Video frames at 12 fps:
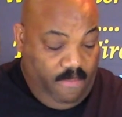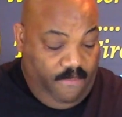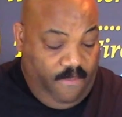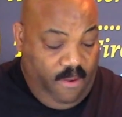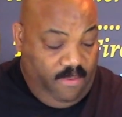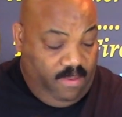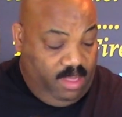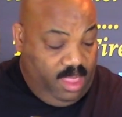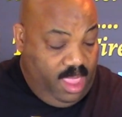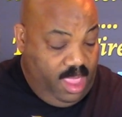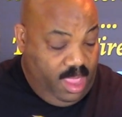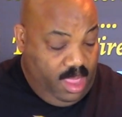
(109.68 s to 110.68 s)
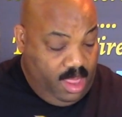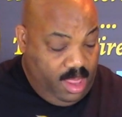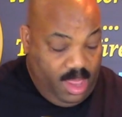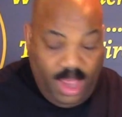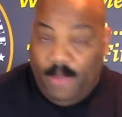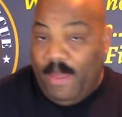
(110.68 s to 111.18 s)
the first thing,
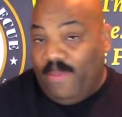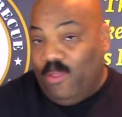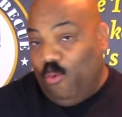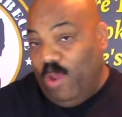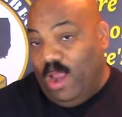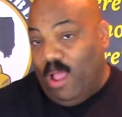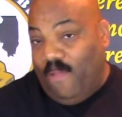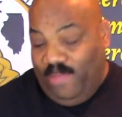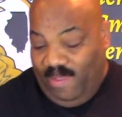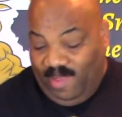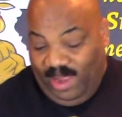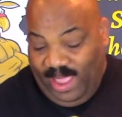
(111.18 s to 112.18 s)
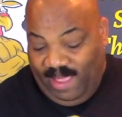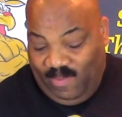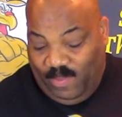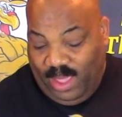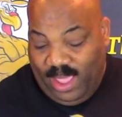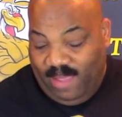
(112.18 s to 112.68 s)
and I'm gonna have to read off this
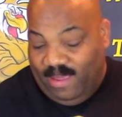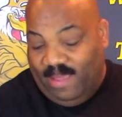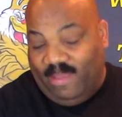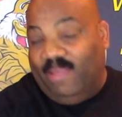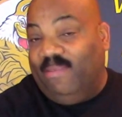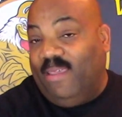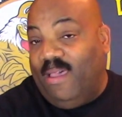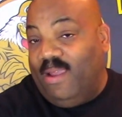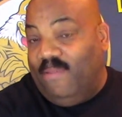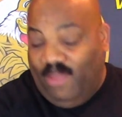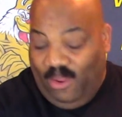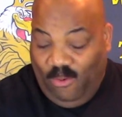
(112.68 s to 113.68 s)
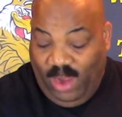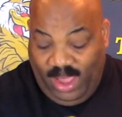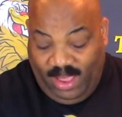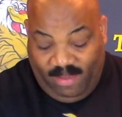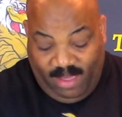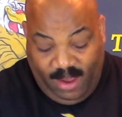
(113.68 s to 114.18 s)
list because there's a ton of
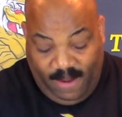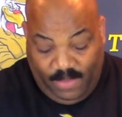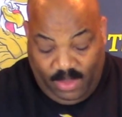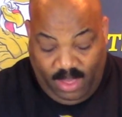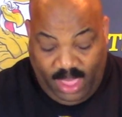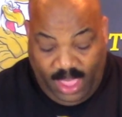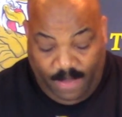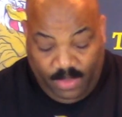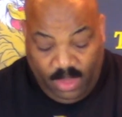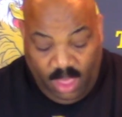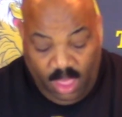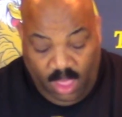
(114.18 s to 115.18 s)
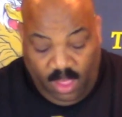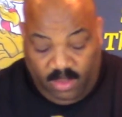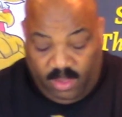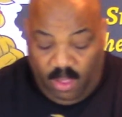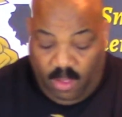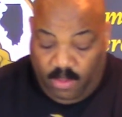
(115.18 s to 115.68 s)
ingredients here. Okay,
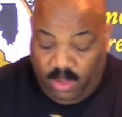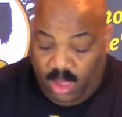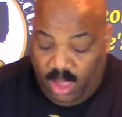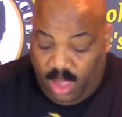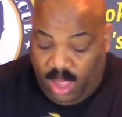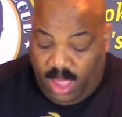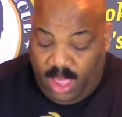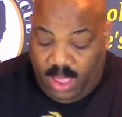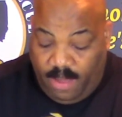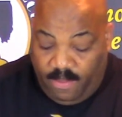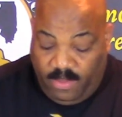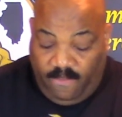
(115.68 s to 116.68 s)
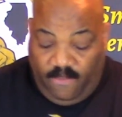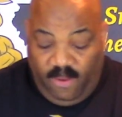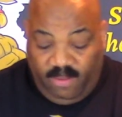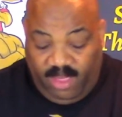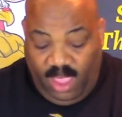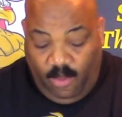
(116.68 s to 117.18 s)
so um, the
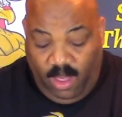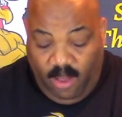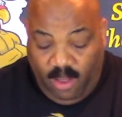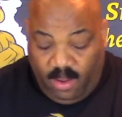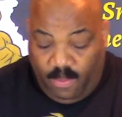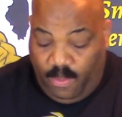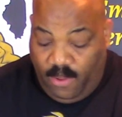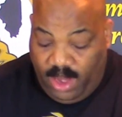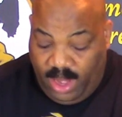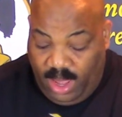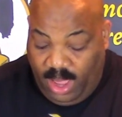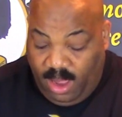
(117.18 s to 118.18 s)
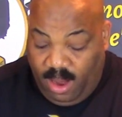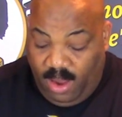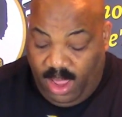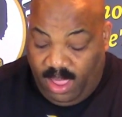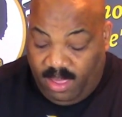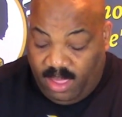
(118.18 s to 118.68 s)
first thing we're gonna put in
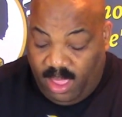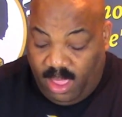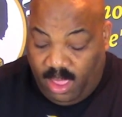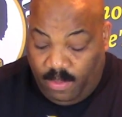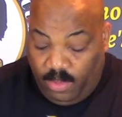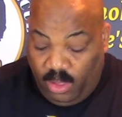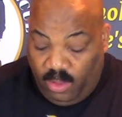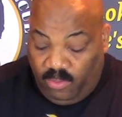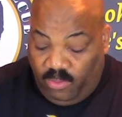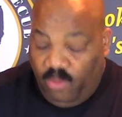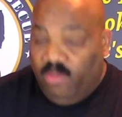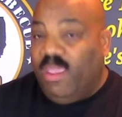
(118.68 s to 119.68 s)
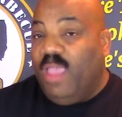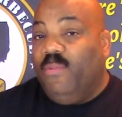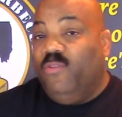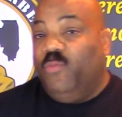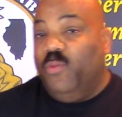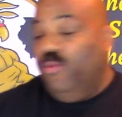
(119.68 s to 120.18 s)
here is uh, two
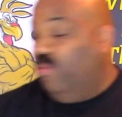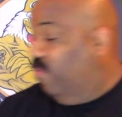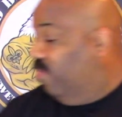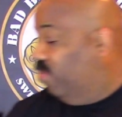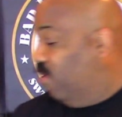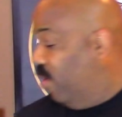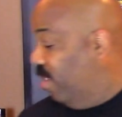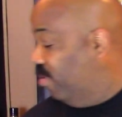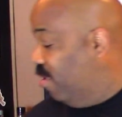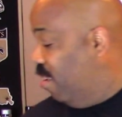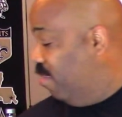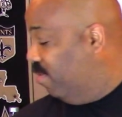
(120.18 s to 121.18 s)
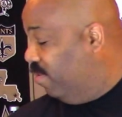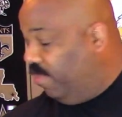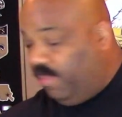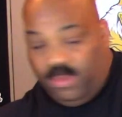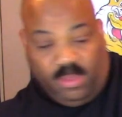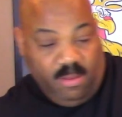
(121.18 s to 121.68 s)
tablespoons of soy sauce.
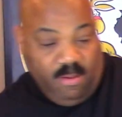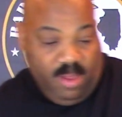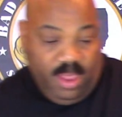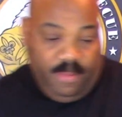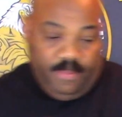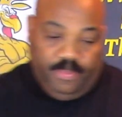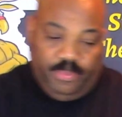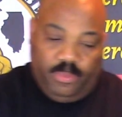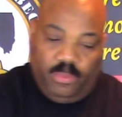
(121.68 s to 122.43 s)
All right.